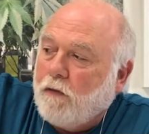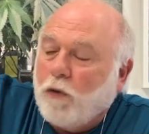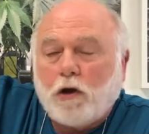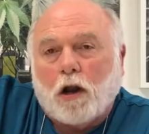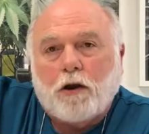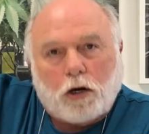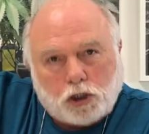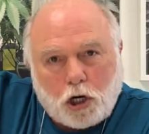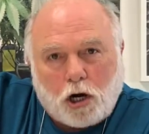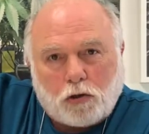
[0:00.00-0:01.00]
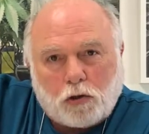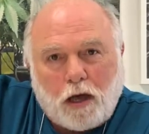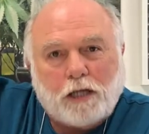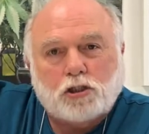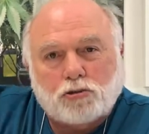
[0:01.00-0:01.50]
We call it our charcoal
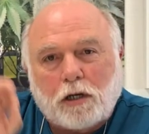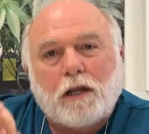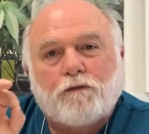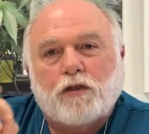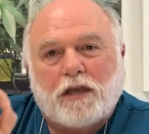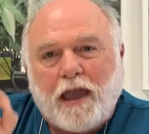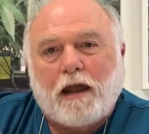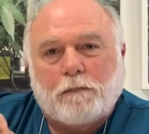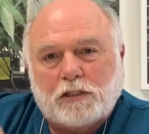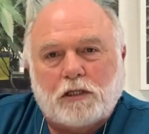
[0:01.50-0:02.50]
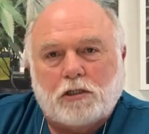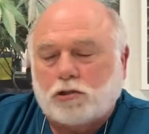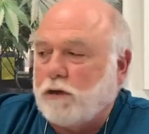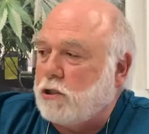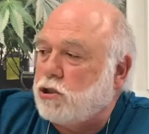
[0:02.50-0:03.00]
line, strictly for the cannabis
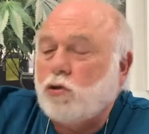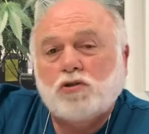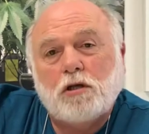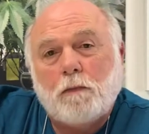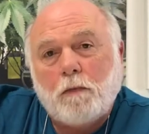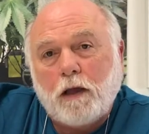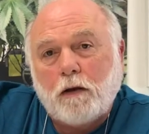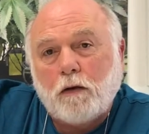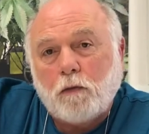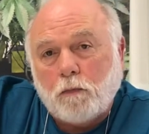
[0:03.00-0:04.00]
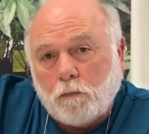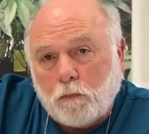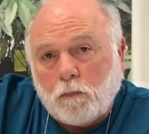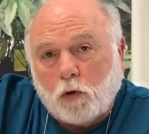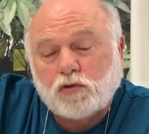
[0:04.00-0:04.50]
industry. It's used in, in
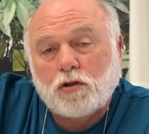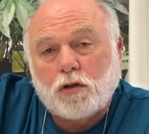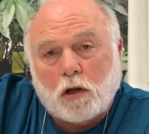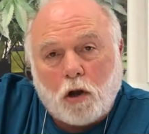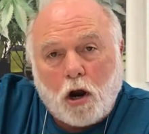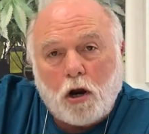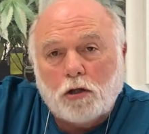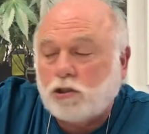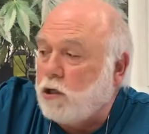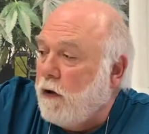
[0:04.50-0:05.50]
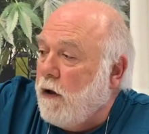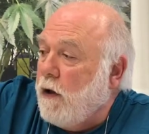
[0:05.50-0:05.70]
most of the large